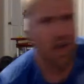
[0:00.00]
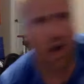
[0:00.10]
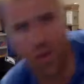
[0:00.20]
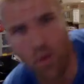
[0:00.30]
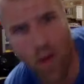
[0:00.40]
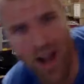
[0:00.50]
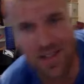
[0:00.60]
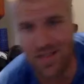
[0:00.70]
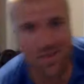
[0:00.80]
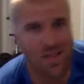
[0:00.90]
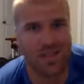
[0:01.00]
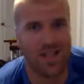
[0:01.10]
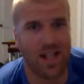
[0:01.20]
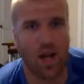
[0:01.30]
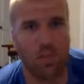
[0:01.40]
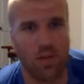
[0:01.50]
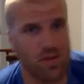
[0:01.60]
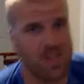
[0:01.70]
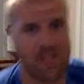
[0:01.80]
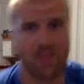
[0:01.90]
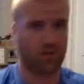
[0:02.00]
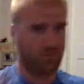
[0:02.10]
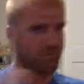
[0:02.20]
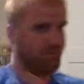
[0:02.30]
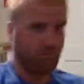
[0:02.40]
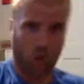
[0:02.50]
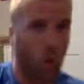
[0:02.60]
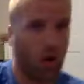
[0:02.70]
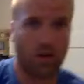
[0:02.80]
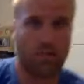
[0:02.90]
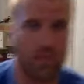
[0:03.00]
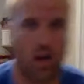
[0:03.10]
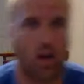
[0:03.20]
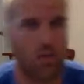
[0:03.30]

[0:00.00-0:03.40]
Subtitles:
Otherwise, just sit up using your core, you know.